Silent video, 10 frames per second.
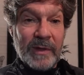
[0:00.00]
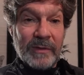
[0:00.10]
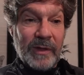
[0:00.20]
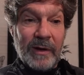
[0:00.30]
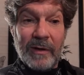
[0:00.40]

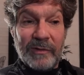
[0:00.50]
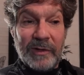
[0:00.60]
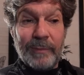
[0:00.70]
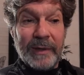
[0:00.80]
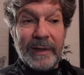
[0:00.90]
that they are
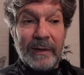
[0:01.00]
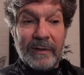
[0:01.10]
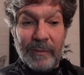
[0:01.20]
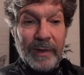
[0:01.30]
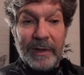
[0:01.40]
deeply
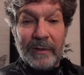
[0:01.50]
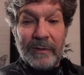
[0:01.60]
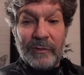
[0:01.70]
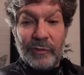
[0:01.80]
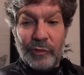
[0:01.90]

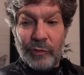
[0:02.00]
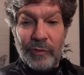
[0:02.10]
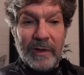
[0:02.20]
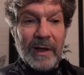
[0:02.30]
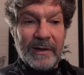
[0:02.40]
committed
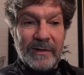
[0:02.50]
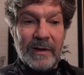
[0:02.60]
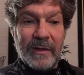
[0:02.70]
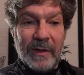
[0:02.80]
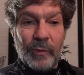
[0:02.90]
to the
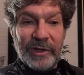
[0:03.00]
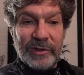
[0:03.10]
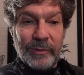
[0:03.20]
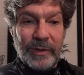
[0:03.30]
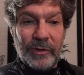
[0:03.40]
idea that we
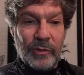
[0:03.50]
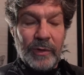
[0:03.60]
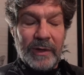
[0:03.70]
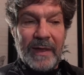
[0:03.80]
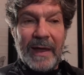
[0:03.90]
should be
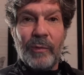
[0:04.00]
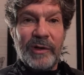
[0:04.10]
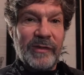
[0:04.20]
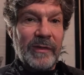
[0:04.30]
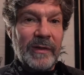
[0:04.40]
doing that
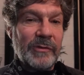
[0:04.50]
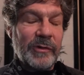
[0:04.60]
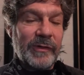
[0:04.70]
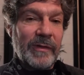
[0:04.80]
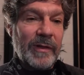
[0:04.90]
which is in the
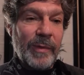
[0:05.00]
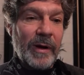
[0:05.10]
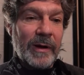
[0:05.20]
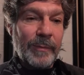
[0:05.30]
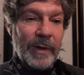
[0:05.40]
interest of the
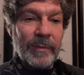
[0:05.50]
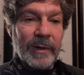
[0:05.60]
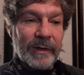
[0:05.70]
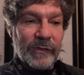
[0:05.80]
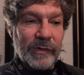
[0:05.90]
American
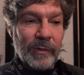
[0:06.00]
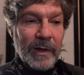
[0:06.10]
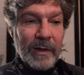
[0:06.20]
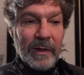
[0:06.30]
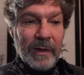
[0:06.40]
public.
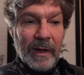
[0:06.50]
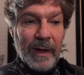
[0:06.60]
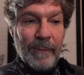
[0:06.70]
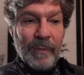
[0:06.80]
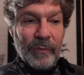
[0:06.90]
So
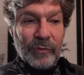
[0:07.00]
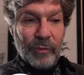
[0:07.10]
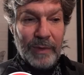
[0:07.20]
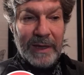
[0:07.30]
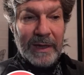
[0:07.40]

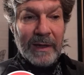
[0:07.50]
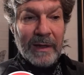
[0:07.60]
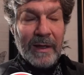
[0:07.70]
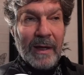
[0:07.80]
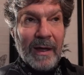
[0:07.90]
to
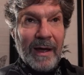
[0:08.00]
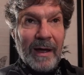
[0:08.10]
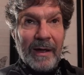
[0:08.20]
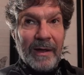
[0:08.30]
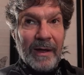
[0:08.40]
me,
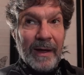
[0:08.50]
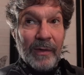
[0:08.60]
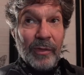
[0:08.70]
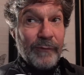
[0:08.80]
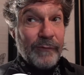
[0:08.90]

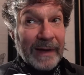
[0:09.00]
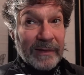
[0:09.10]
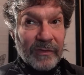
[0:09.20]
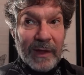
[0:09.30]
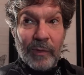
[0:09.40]
the
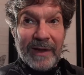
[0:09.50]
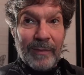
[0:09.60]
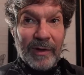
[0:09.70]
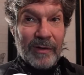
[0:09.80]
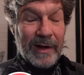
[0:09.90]
fact that they were
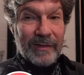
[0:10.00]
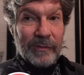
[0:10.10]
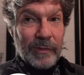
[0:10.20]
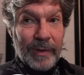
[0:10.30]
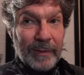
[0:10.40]

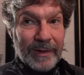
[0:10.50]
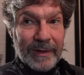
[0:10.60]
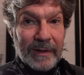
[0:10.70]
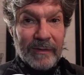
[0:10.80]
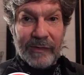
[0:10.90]
Democrats and
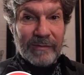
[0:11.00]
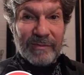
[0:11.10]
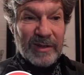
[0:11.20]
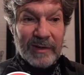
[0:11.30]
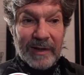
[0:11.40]
Republicans
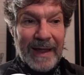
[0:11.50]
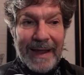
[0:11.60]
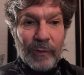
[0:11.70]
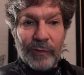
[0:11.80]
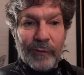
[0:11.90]
didn't
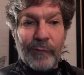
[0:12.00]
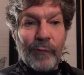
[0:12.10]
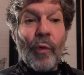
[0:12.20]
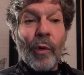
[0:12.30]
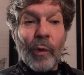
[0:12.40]
count
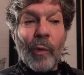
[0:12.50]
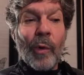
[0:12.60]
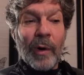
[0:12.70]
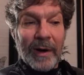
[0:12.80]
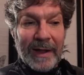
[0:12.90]
for
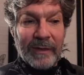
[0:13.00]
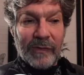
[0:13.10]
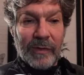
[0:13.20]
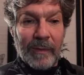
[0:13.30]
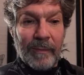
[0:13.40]
or
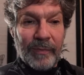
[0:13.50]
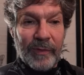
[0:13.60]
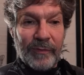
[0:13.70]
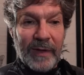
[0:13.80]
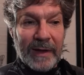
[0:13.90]
against them.
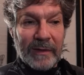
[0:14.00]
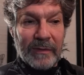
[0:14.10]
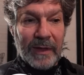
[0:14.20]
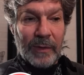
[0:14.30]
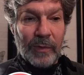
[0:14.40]
The fact
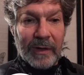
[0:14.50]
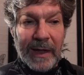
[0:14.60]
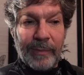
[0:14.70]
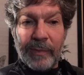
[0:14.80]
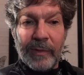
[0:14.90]
that they were
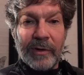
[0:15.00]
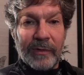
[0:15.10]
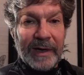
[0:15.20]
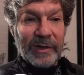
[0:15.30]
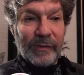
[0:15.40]
capable,
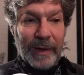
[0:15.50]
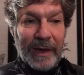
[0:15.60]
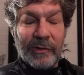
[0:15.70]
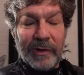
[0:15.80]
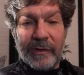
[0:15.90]
courageous
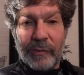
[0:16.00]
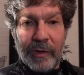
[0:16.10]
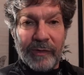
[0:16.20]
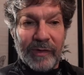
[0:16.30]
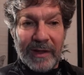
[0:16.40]
patriots
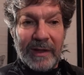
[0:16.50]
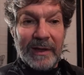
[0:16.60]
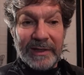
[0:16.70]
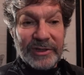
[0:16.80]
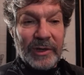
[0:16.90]
was the
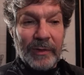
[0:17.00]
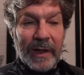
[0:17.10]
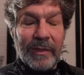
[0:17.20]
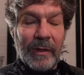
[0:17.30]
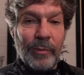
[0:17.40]
key issue,
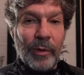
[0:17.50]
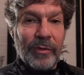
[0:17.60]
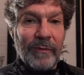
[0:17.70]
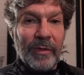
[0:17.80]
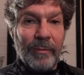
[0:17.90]
and I think
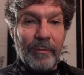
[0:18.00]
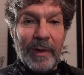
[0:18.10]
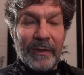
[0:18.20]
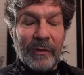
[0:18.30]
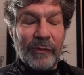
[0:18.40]
both of them
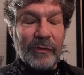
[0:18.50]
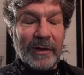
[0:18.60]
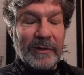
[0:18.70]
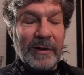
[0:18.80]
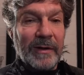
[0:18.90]
met those
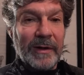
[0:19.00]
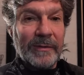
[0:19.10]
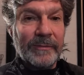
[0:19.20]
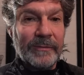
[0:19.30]
criteria.